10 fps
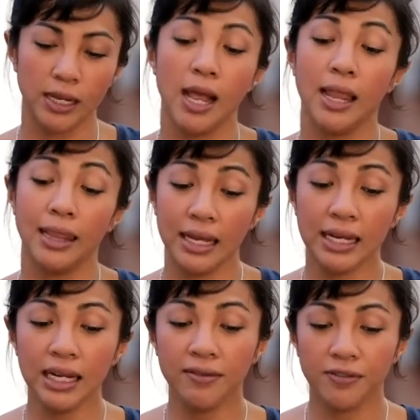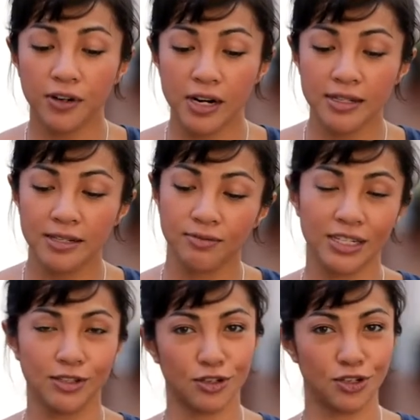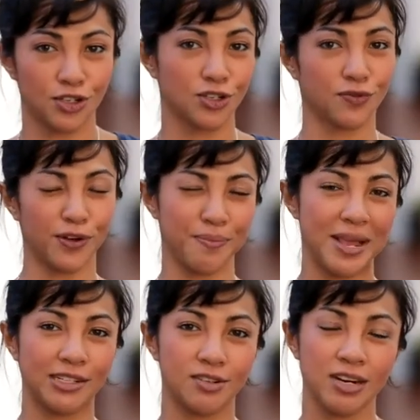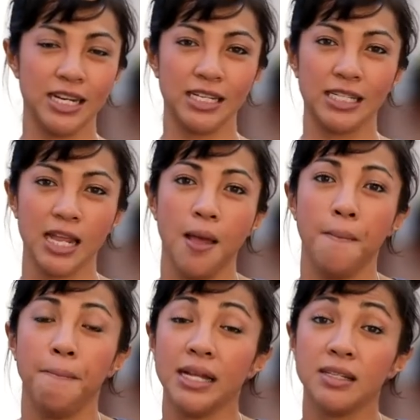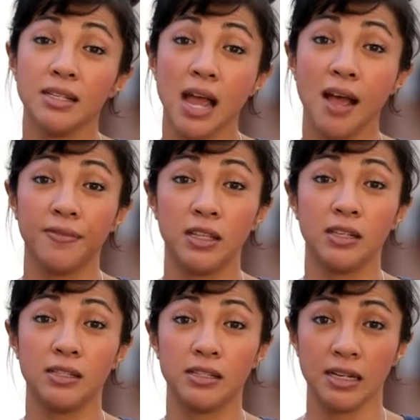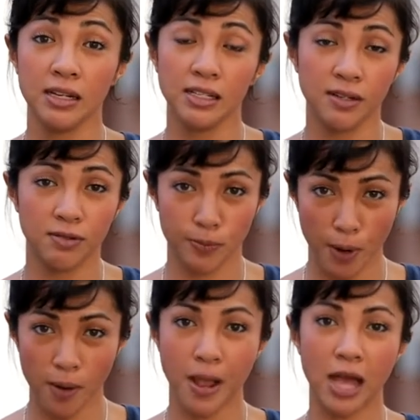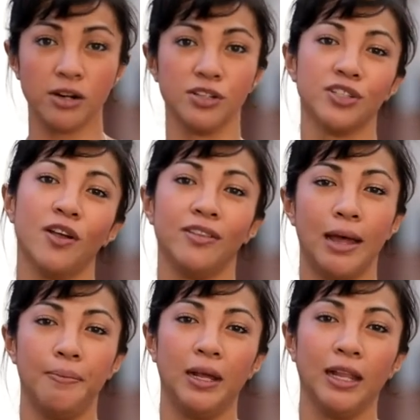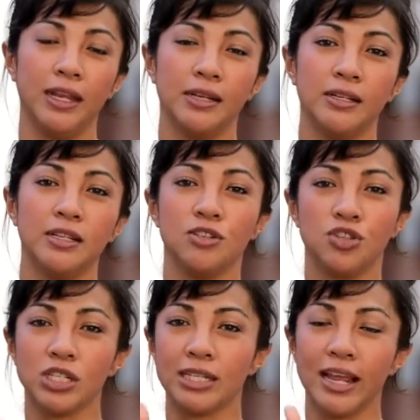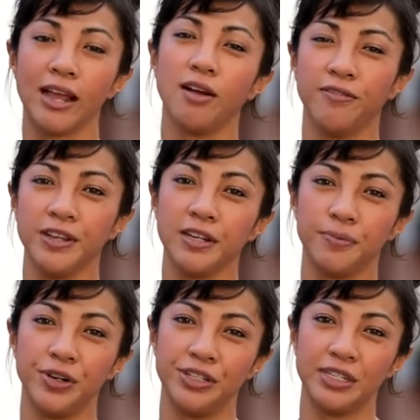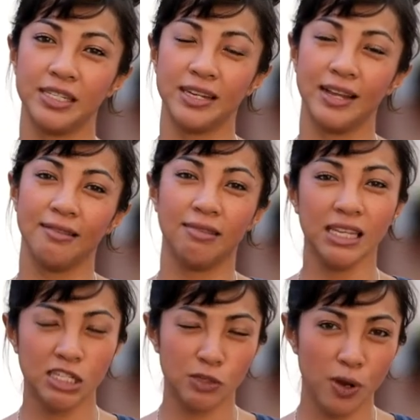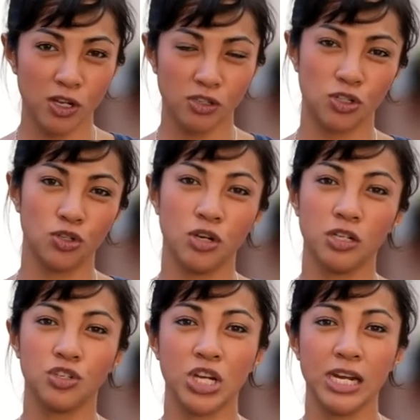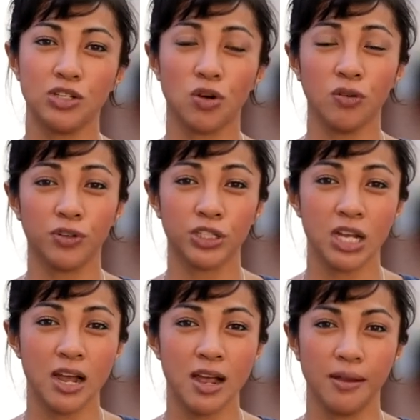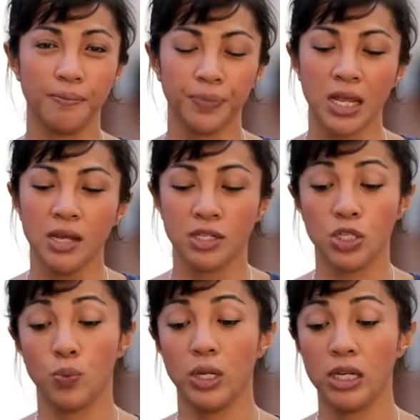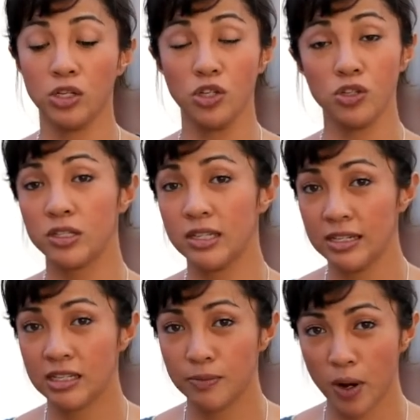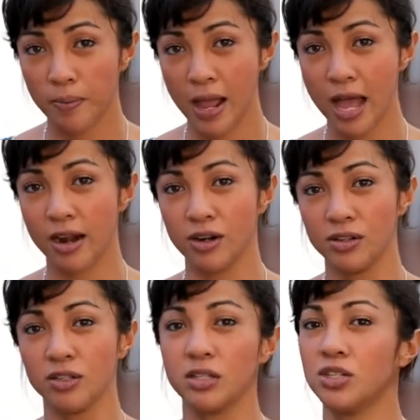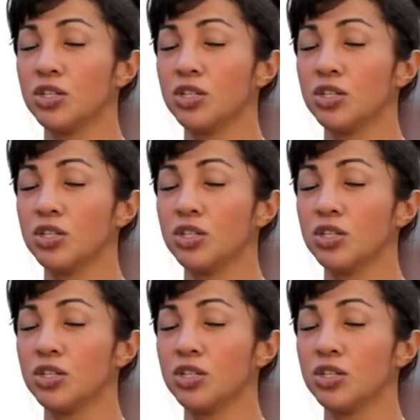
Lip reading: Luckily for us, researchers for the manta rays, manta have the distinctive spot patterns on their belly. Just like our fingerprints, these spots do not change over time, so we can use these spot patterns, just